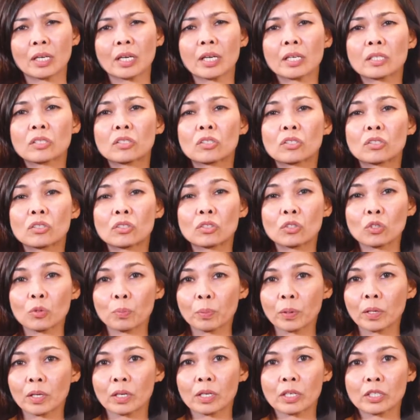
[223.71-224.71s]
it's
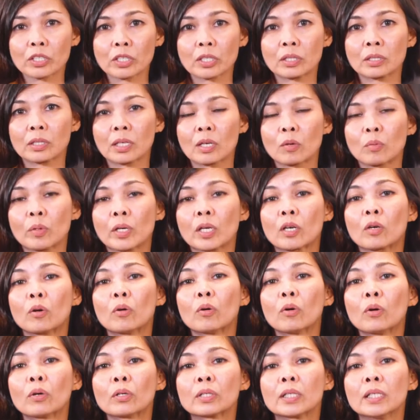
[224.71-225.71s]
super urgent that we
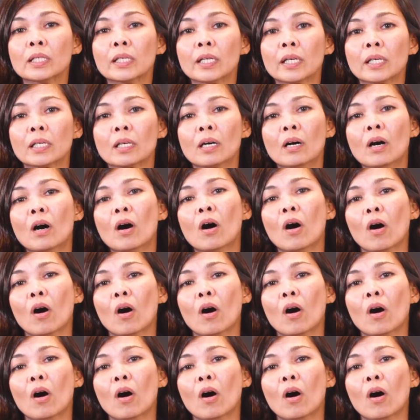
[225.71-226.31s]
coordinate